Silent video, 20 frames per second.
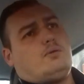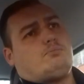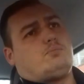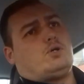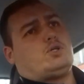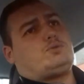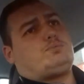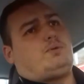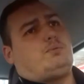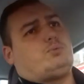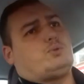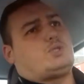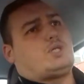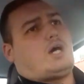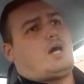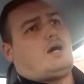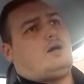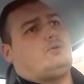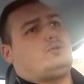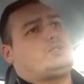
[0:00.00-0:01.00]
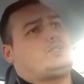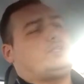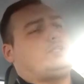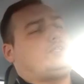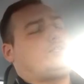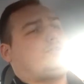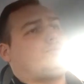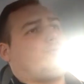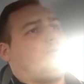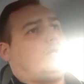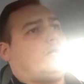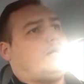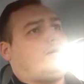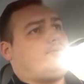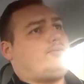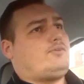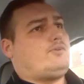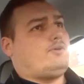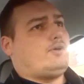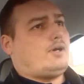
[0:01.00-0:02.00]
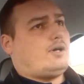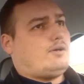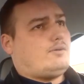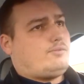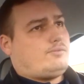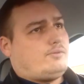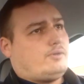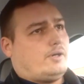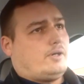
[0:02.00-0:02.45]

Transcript: Most people's houses will have to have